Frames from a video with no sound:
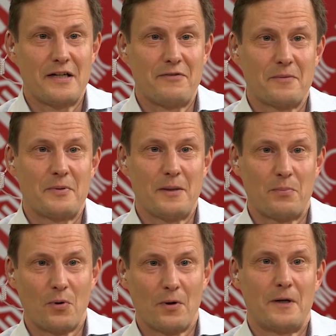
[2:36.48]
giving
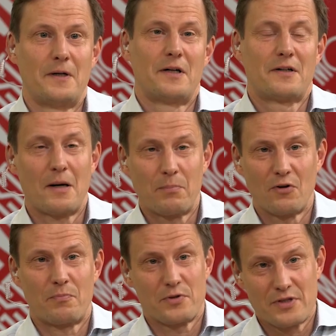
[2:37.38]
people a
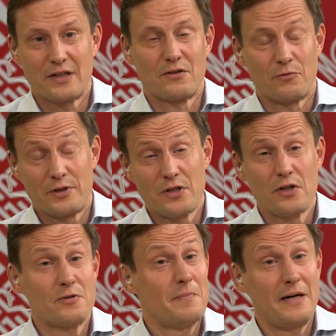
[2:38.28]
couple of % of
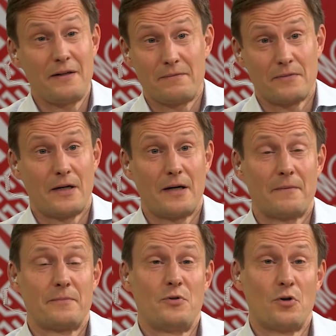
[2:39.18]
returns, many
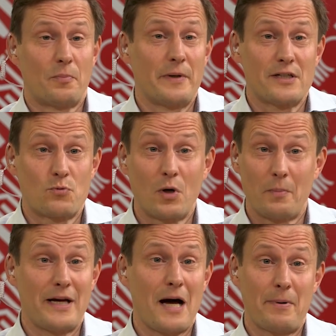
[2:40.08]
Europeans
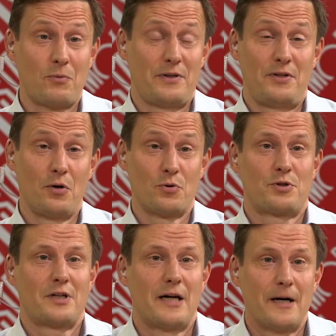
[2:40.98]
will be happy with
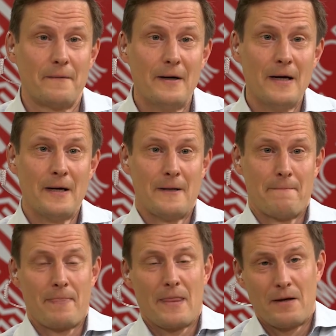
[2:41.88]
those.
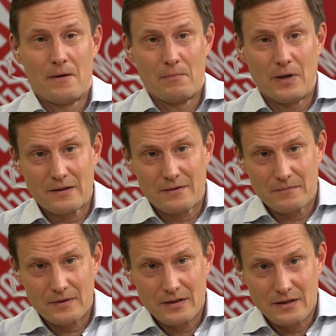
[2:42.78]
But
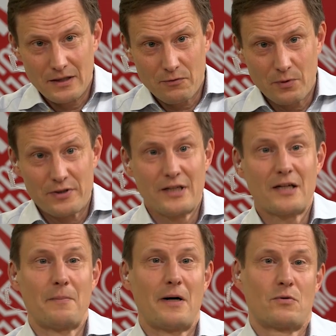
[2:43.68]
if we
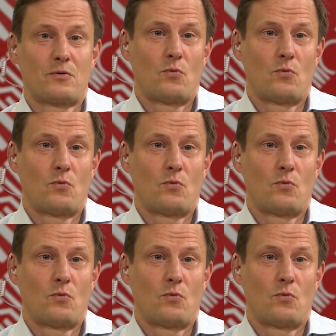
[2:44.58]
think about